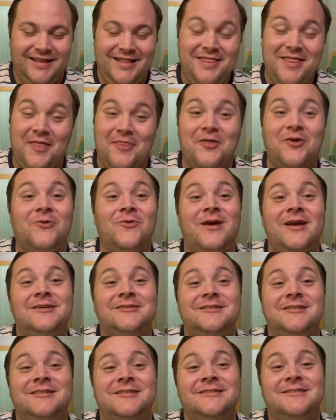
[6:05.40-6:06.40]
that the
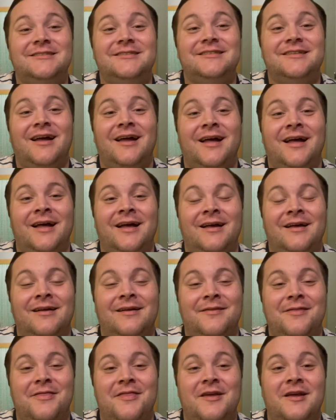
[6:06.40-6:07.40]
residents
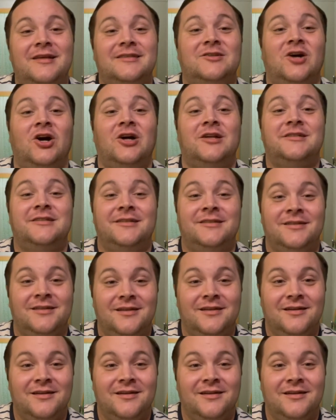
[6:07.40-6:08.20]
think is haunted.